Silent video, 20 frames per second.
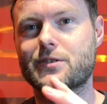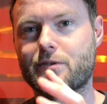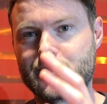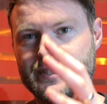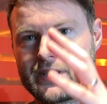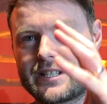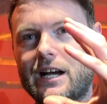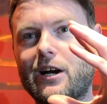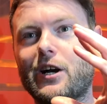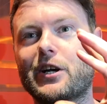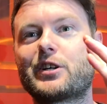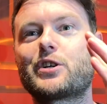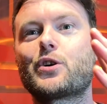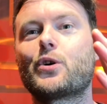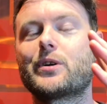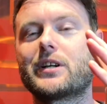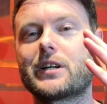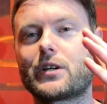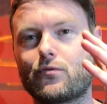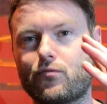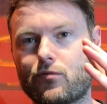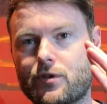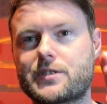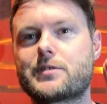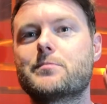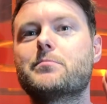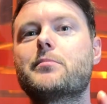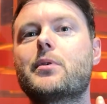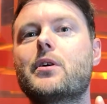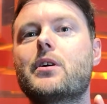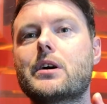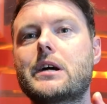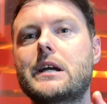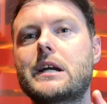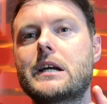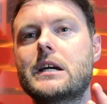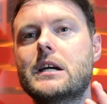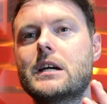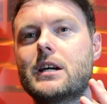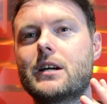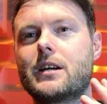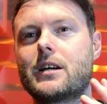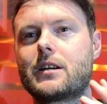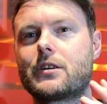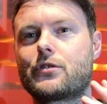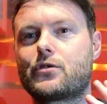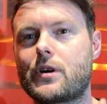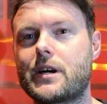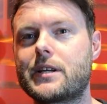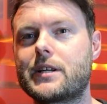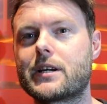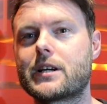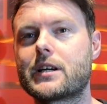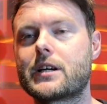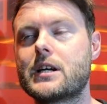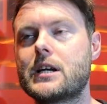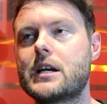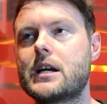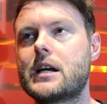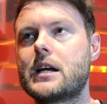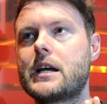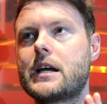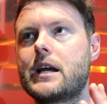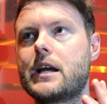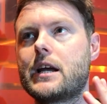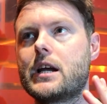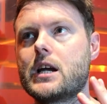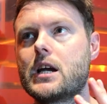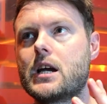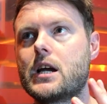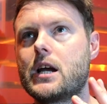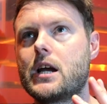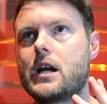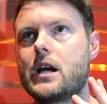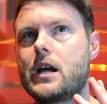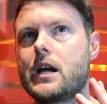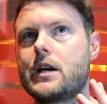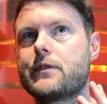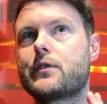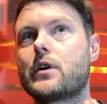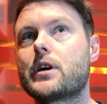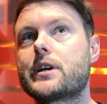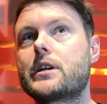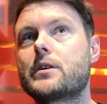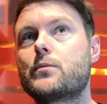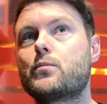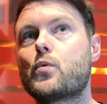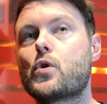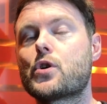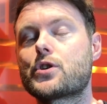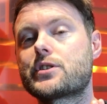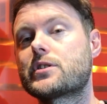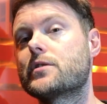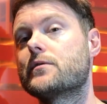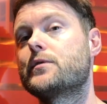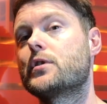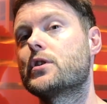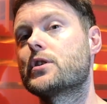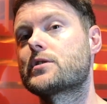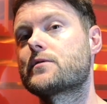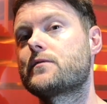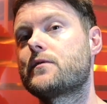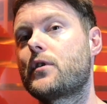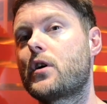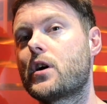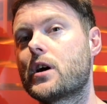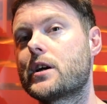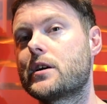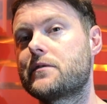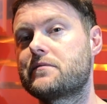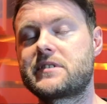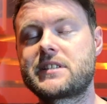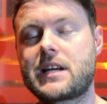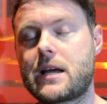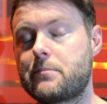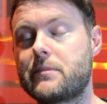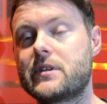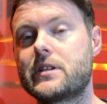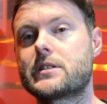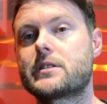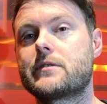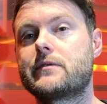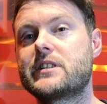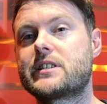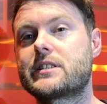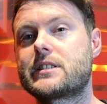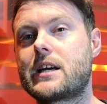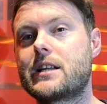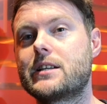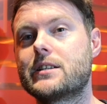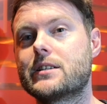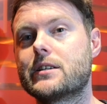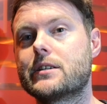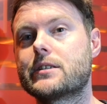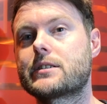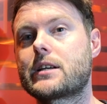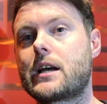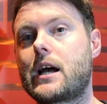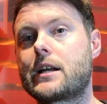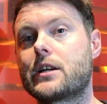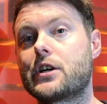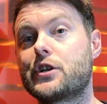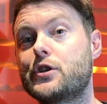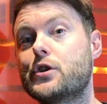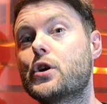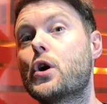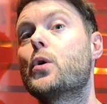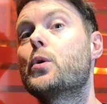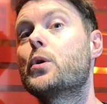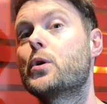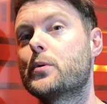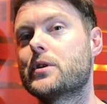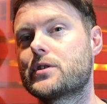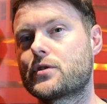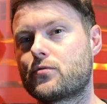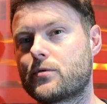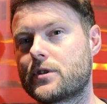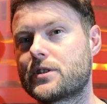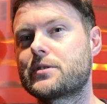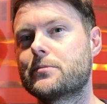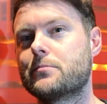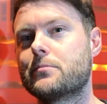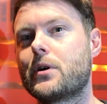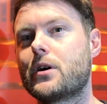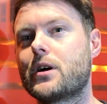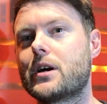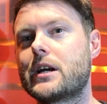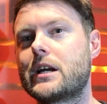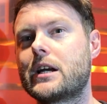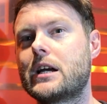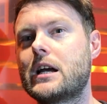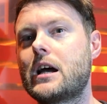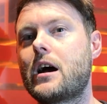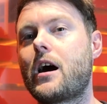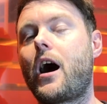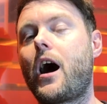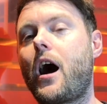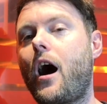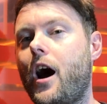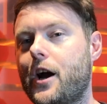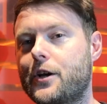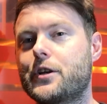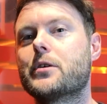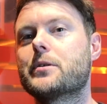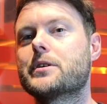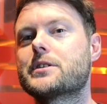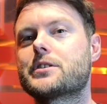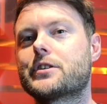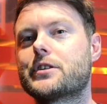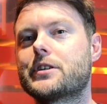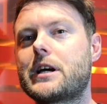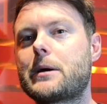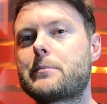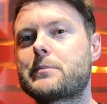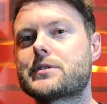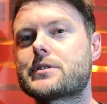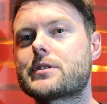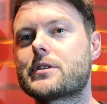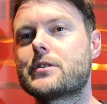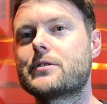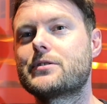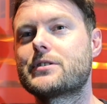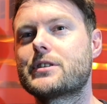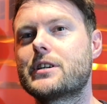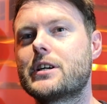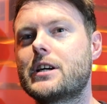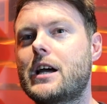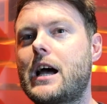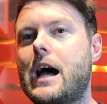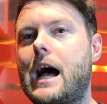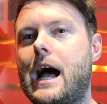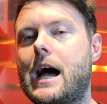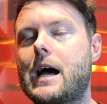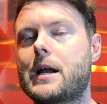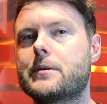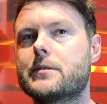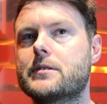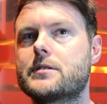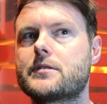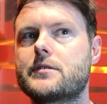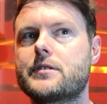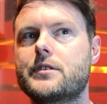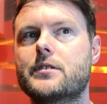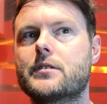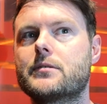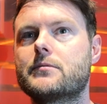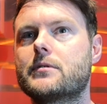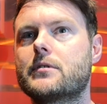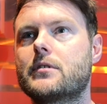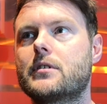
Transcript: obviously that iconic written by credit. If I can watch the first 5-10 minutes of EastEnders and I know who it's written by, I know it's a good episode. And, you know,